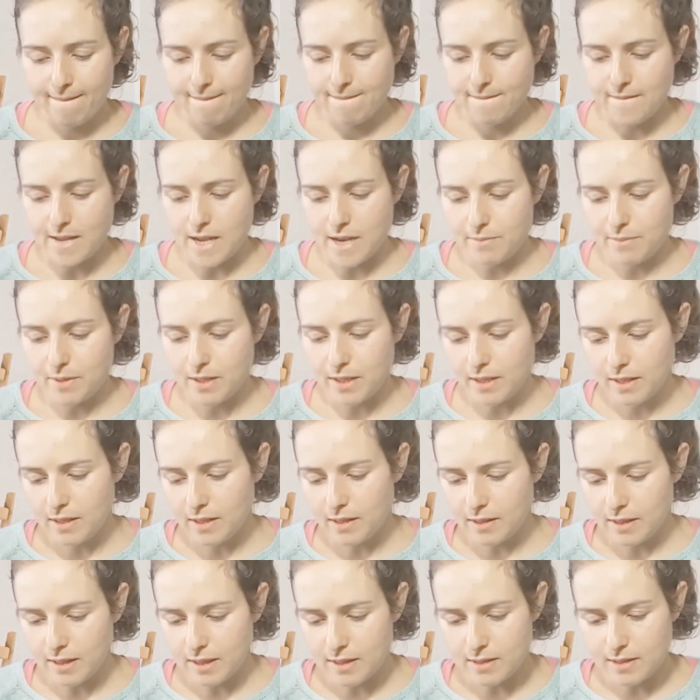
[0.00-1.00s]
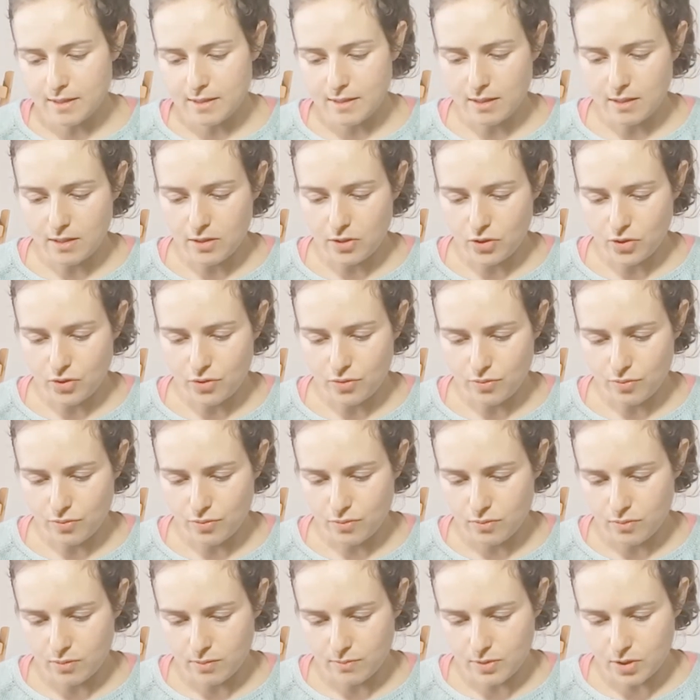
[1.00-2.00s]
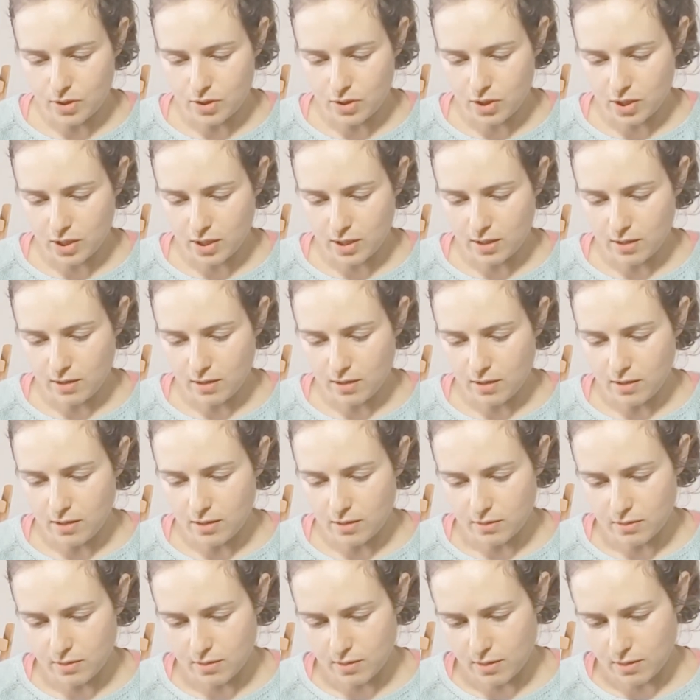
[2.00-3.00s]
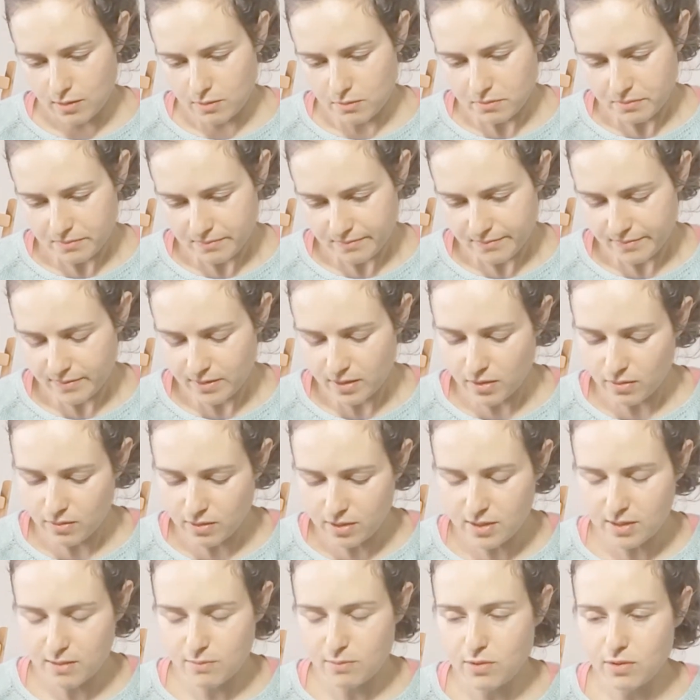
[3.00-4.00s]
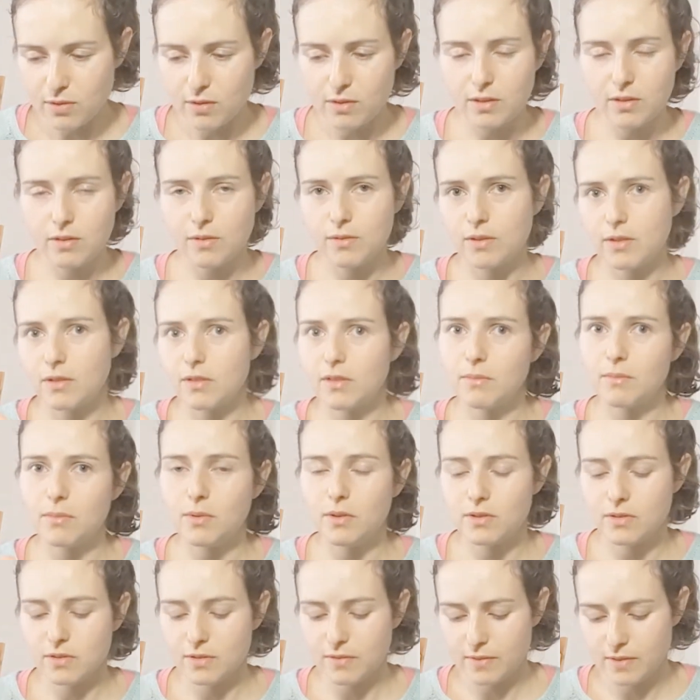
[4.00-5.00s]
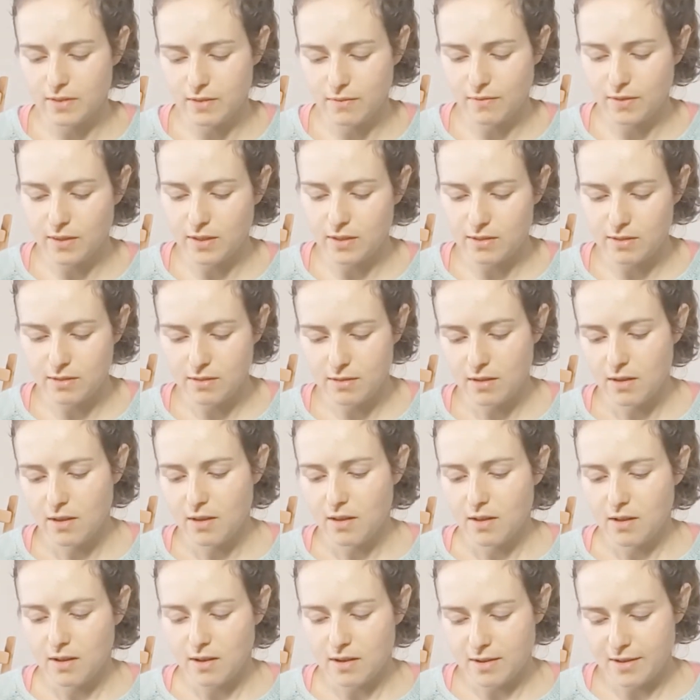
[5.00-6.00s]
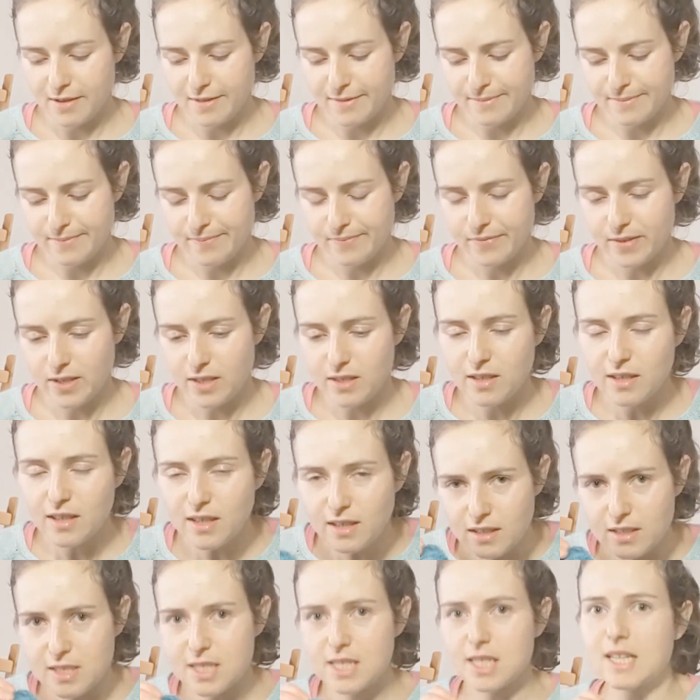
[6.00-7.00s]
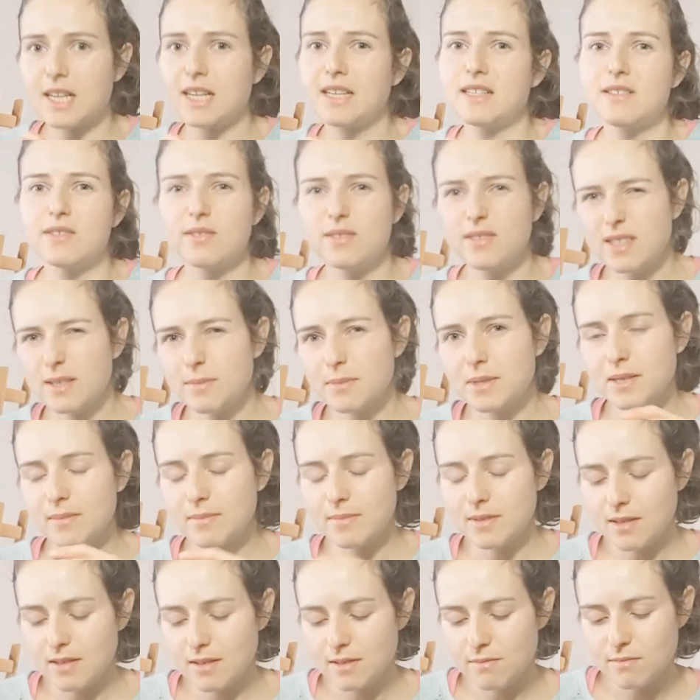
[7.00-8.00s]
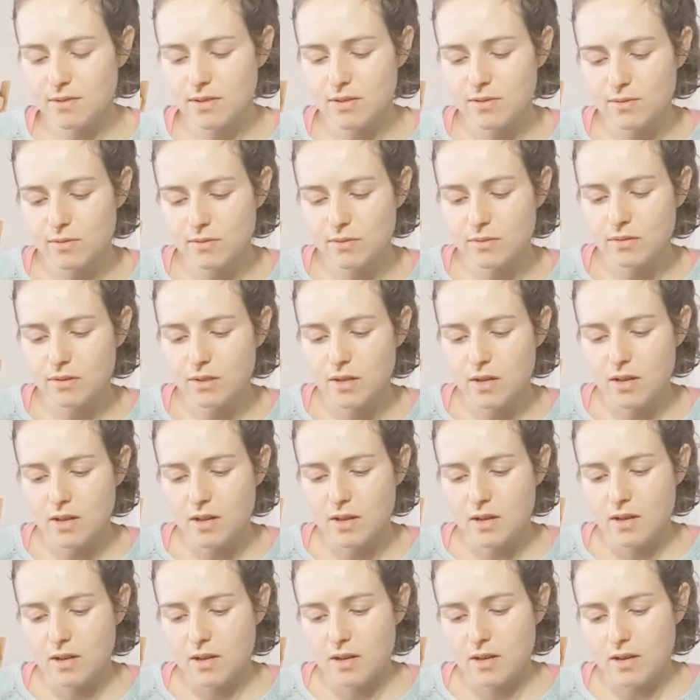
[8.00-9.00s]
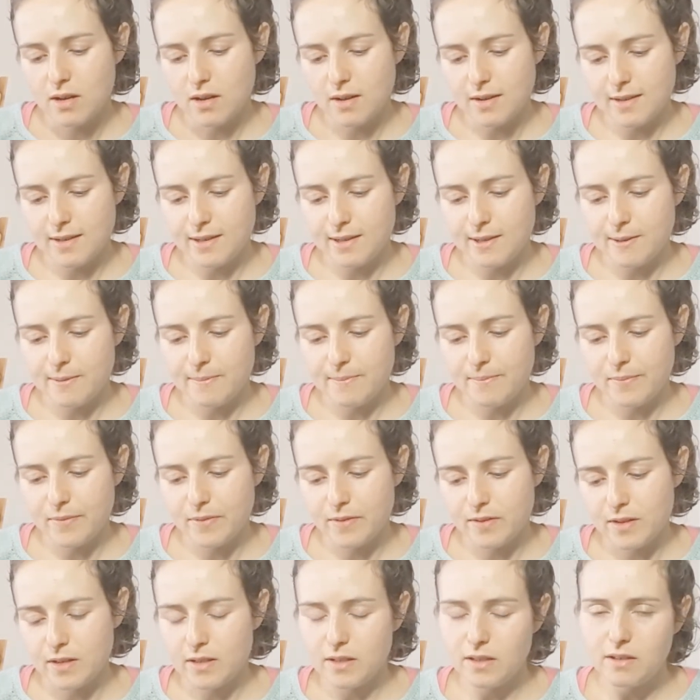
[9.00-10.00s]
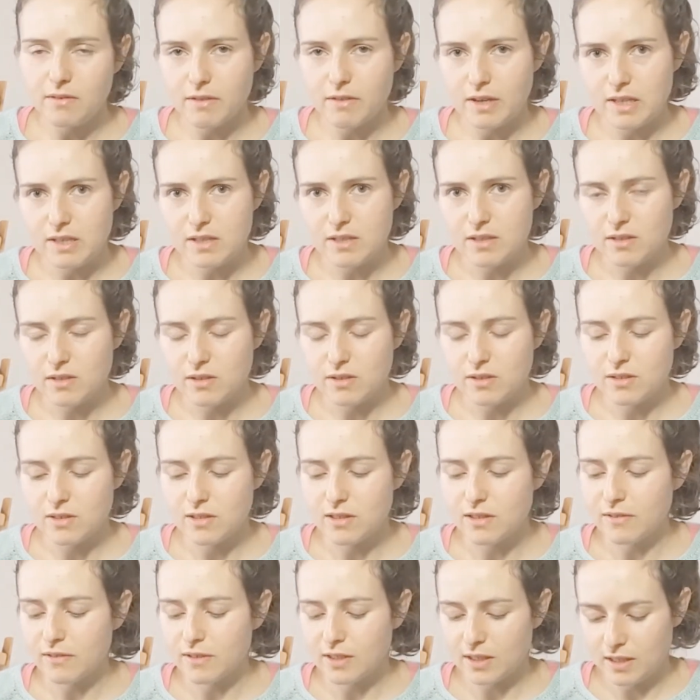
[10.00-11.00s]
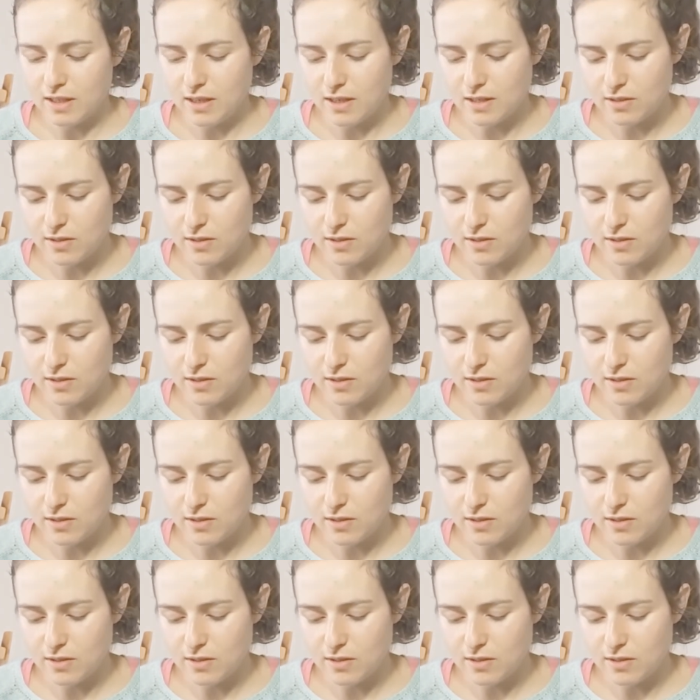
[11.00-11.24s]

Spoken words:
I'm thinking that's the issue. I'm just checking the heels now. No, he seems to only do it on the balls of his feet. I think kind of slides on them sometimes too. And he runs a lot and stuff like that.